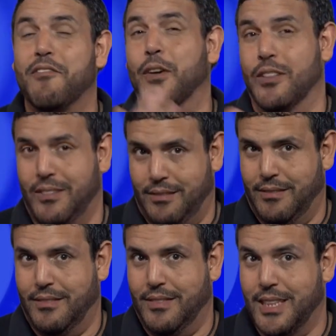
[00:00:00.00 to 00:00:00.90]
ever
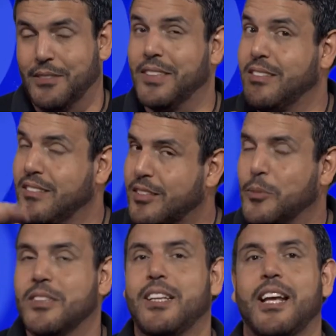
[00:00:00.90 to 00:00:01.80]
have I seen
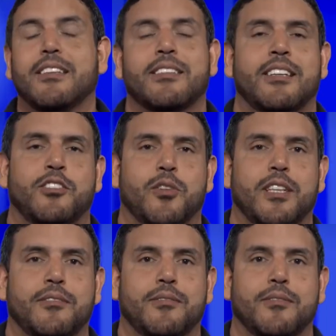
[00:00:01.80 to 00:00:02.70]
someone take a test
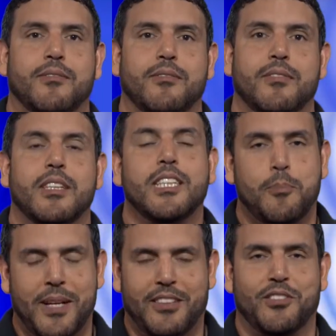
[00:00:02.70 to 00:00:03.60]
drive in the
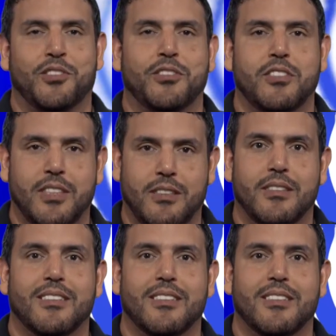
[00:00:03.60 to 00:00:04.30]
passenger seat.